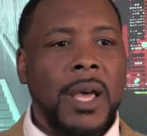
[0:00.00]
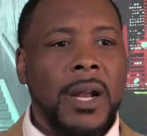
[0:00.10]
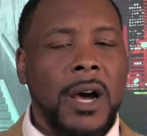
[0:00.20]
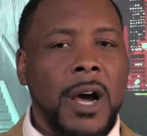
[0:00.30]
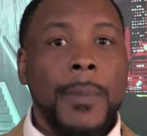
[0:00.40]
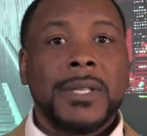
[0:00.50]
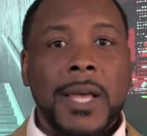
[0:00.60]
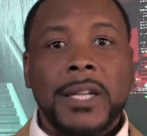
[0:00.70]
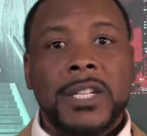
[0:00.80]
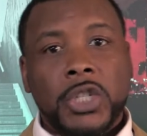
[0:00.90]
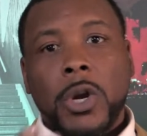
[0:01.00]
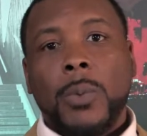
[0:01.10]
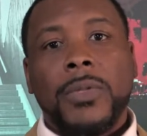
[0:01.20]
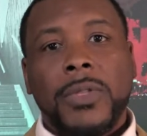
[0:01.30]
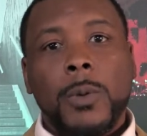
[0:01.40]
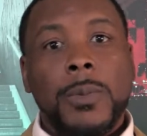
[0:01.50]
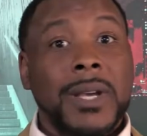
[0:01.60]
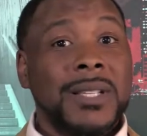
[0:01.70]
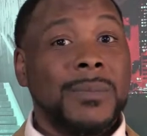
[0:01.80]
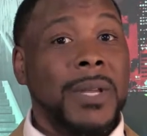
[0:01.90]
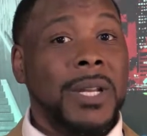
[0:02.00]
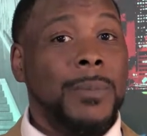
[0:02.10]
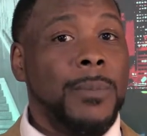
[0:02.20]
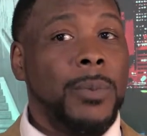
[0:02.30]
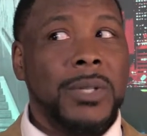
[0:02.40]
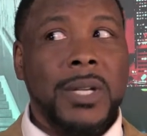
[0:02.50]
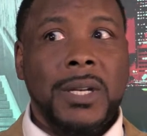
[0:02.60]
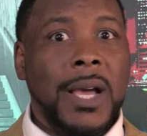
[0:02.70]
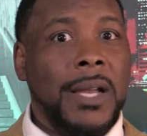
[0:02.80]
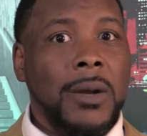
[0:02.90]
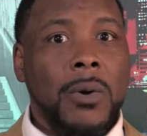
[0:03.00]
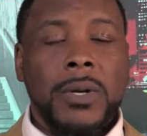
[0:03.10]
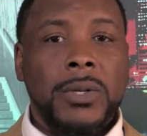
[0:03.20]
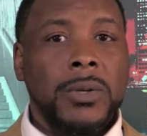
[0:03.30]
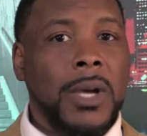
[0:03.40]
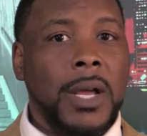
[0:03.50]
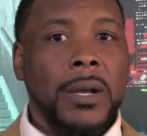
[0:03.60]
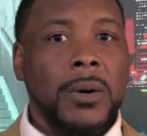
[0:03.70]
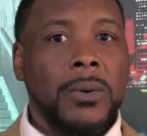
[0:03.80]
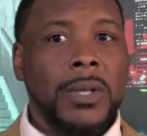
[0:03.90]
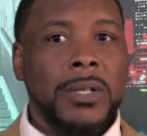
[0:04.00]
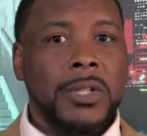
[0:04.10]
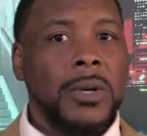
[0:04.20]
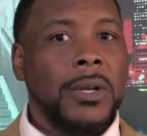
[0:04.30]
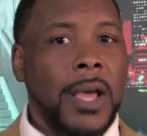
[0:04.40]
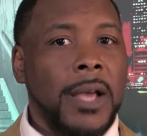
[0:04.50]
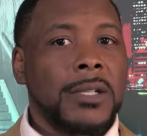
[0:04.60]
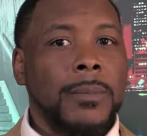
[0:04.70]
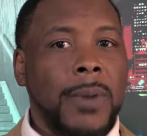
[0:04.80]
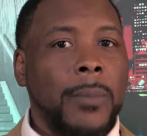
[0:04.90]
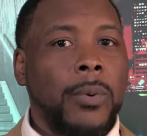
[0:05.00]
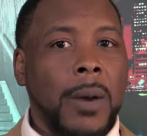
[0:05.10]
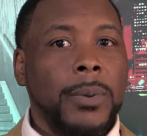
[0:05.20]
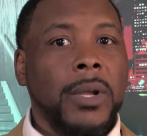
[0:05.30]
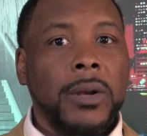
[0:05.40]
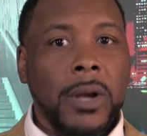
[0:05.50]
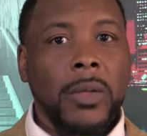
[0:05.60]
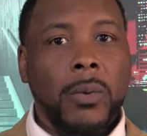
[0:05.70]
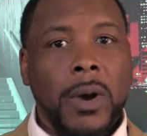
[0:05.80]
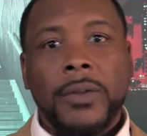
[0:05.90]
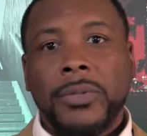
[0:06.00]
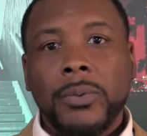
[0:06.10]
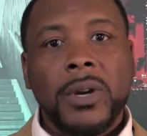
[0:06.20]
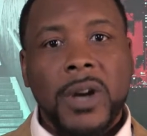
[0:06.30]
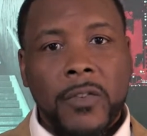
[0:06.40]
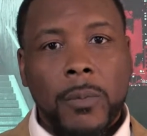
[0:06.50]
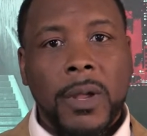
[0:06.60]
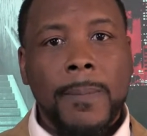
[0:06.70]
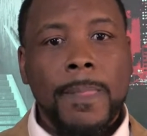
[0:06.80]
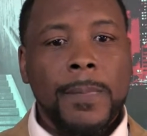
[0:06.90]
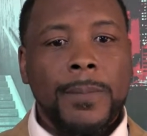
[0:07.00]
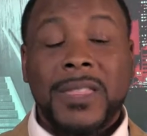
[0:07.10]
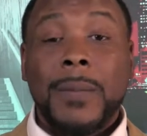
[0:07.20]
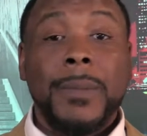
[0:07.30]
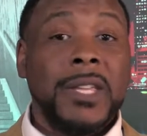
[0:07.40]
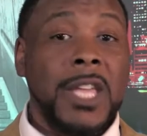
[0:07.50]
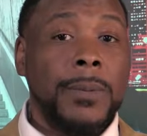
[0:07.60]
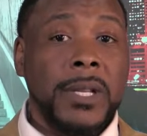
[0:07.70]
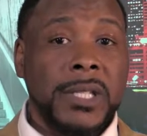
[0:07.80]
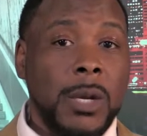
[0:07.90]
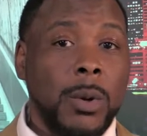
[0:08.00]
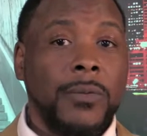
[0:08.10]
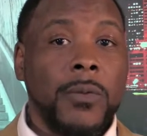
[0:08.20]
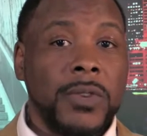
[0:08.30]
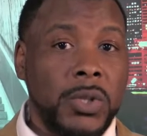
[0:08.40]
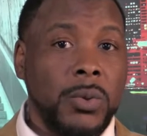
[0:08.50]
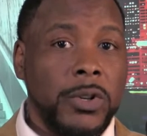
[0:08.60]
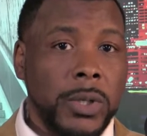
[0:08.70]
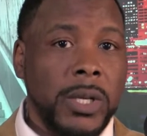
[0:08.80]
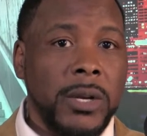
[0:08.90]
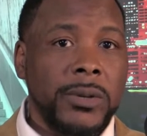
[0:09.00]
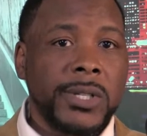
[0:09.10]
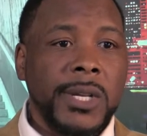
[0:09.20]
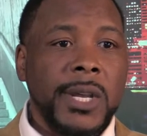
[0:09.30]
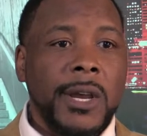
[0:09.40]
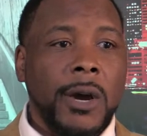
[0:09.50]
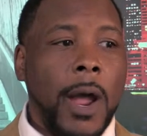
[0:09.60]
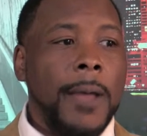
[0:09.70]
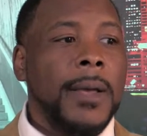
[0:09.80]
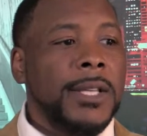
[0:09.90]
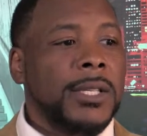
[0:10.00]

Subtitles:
And I'm excited to share it with you because many people did not know and do not know that you can actually buy property another way through the government that they've been keeping a secret for over 200 years. All right.